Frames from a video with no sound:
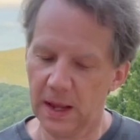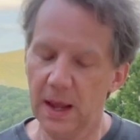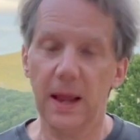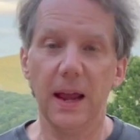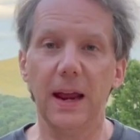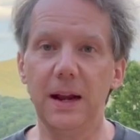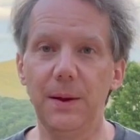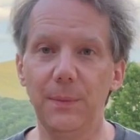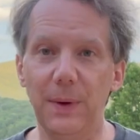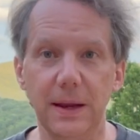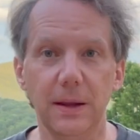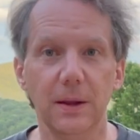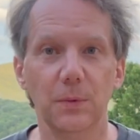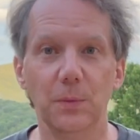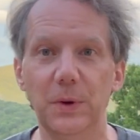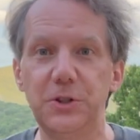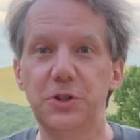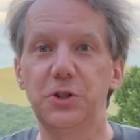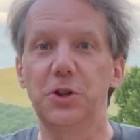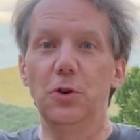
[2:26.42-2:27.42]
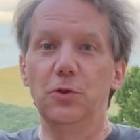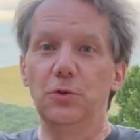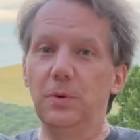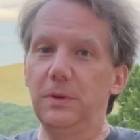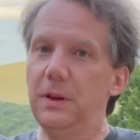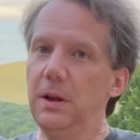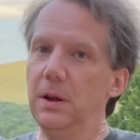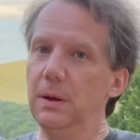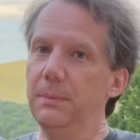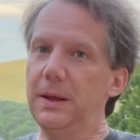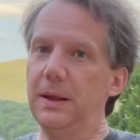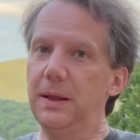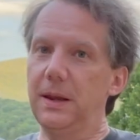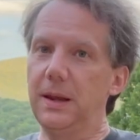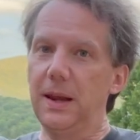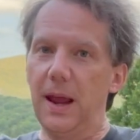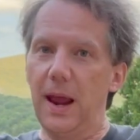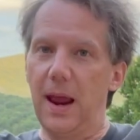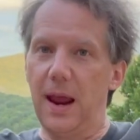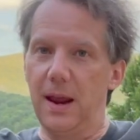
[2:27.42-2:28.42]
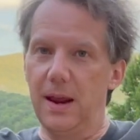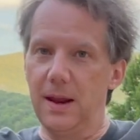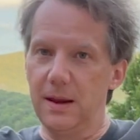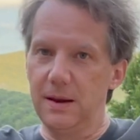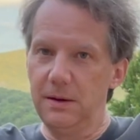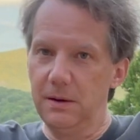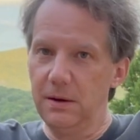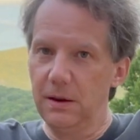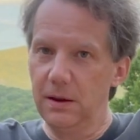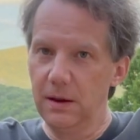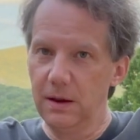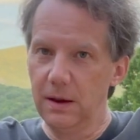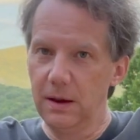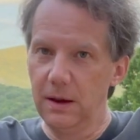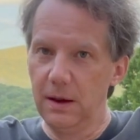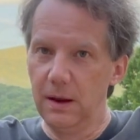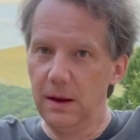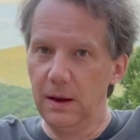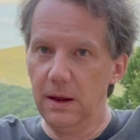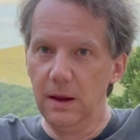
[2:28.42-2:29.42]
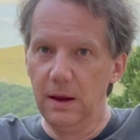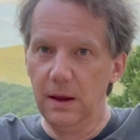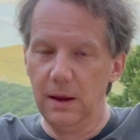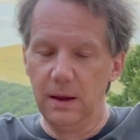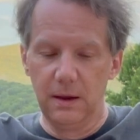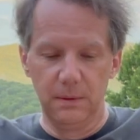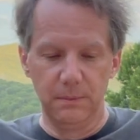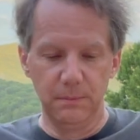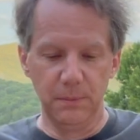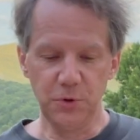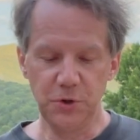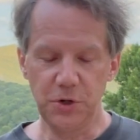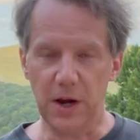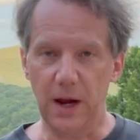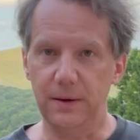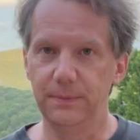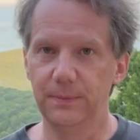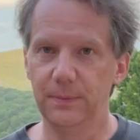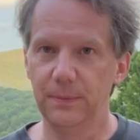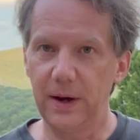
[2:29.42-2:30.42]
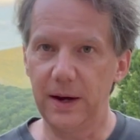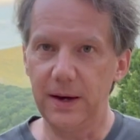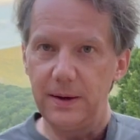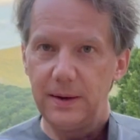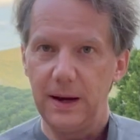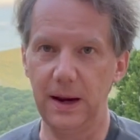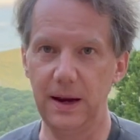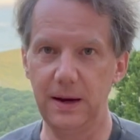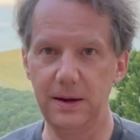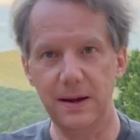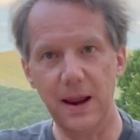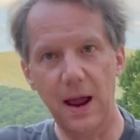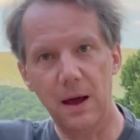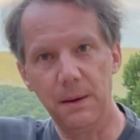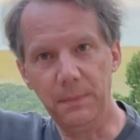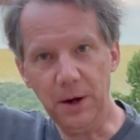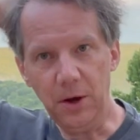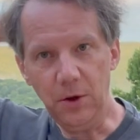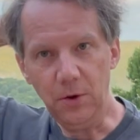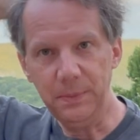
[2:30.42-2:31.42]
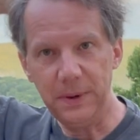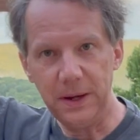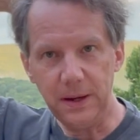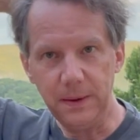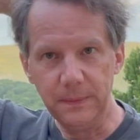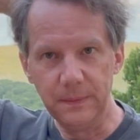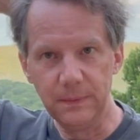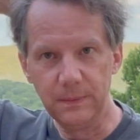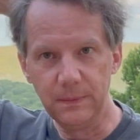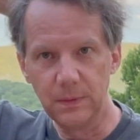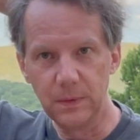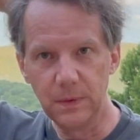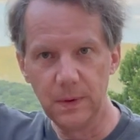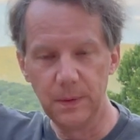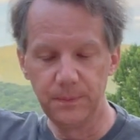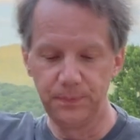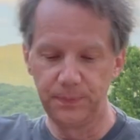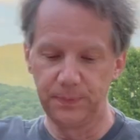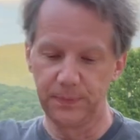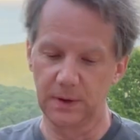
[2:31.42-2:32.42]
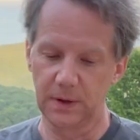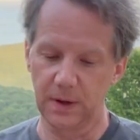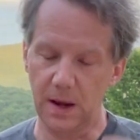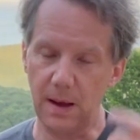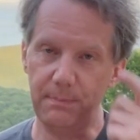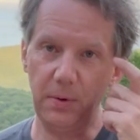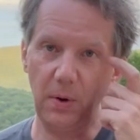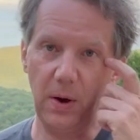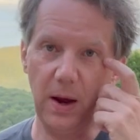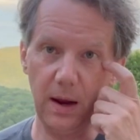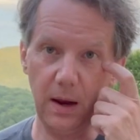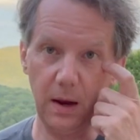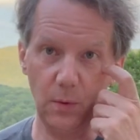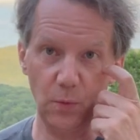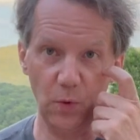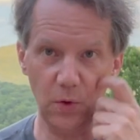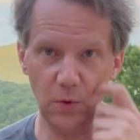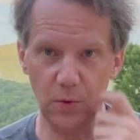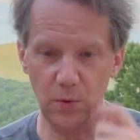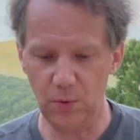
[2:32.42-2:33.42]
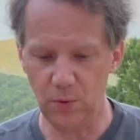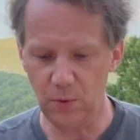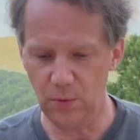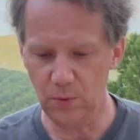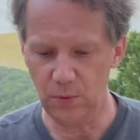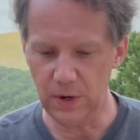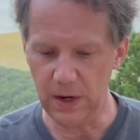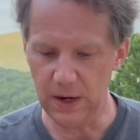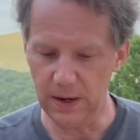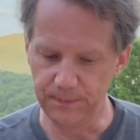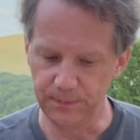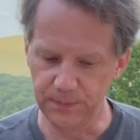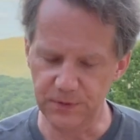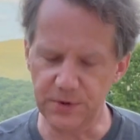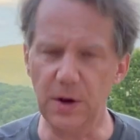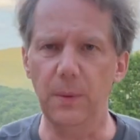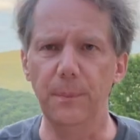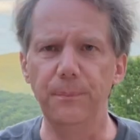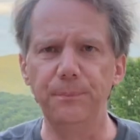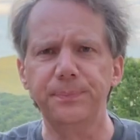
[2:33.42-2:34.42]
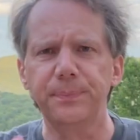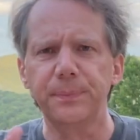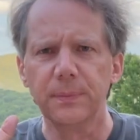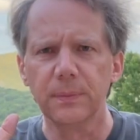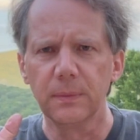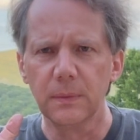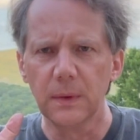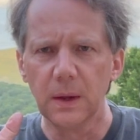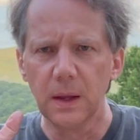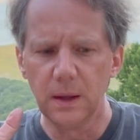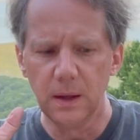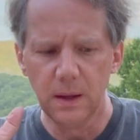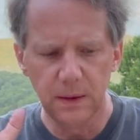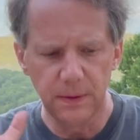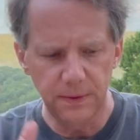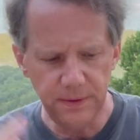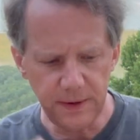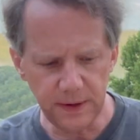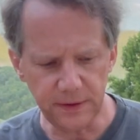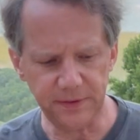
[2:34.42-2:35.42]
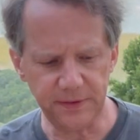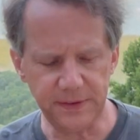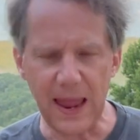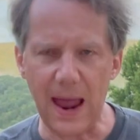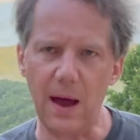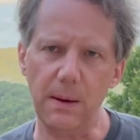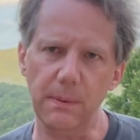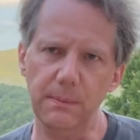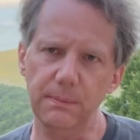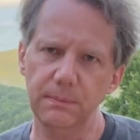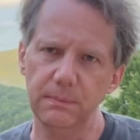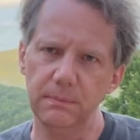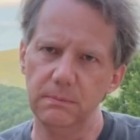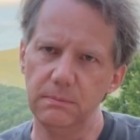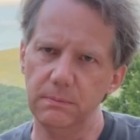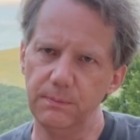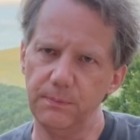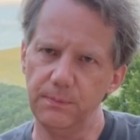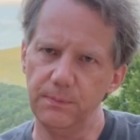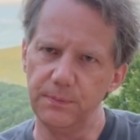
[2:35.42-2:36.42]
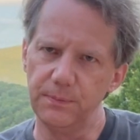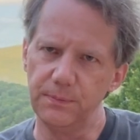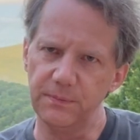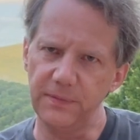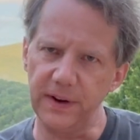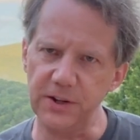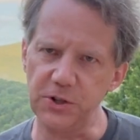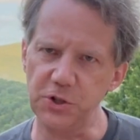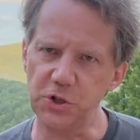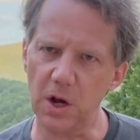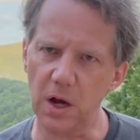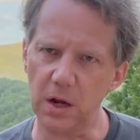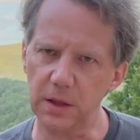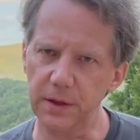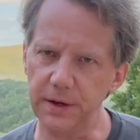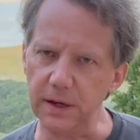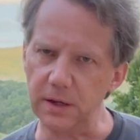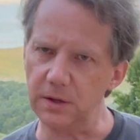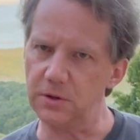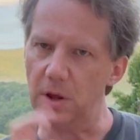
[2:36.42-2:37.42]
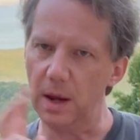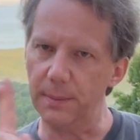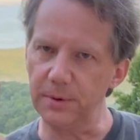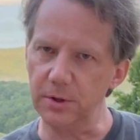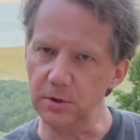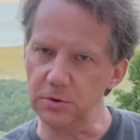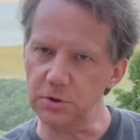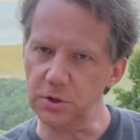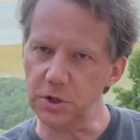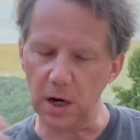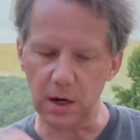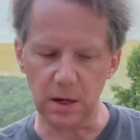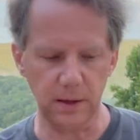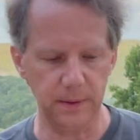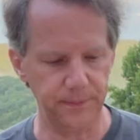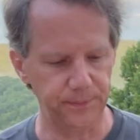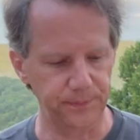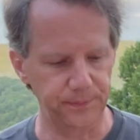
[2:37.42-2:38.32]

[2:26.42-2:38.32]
Anyway, which goes with the hillbilly and moonshine, right? And down below me, Copperhead Road. So, this stout, very chocolatey, double chocolate,